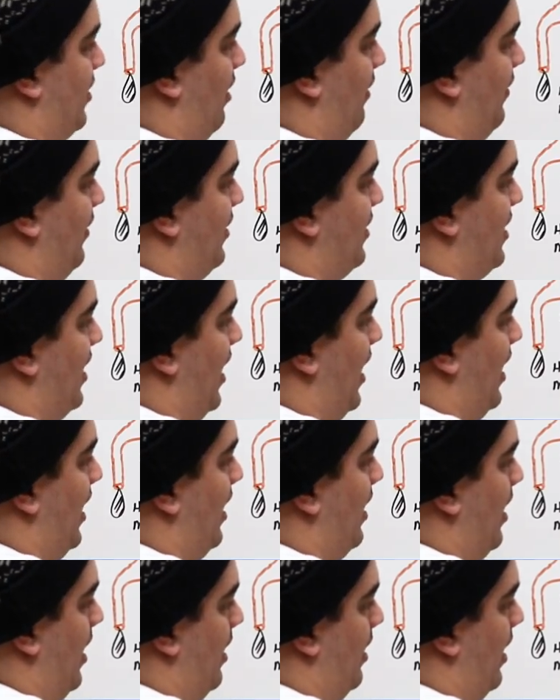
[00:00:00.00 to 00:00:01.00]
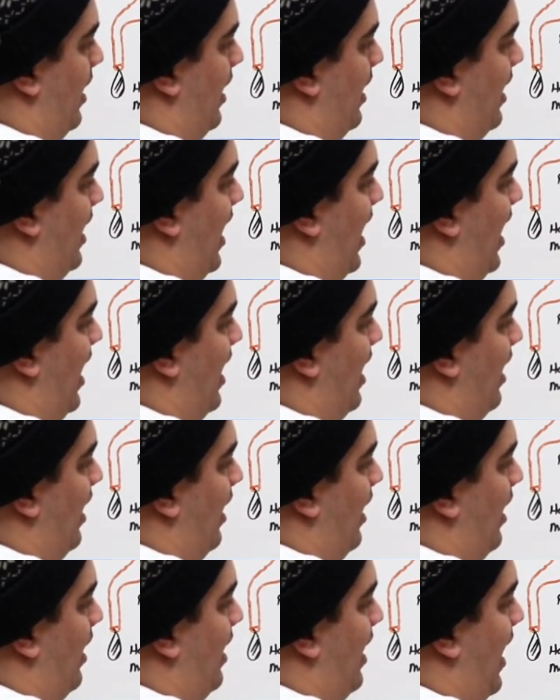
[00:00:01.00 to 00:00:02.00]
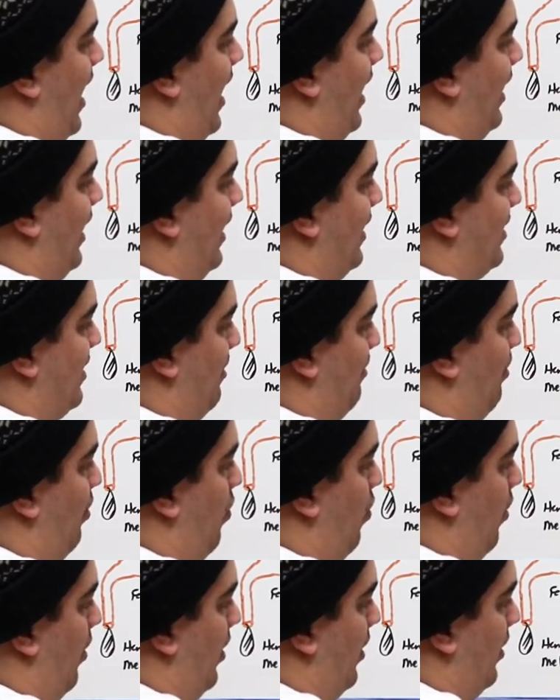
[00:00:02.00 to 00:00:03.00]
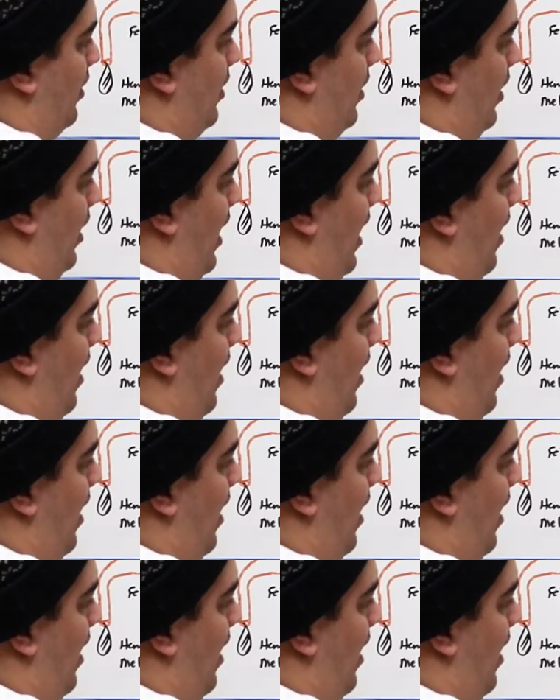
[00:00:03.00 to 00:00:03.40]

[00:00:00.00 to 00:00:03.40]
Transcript: So if you see anything like that, that is important.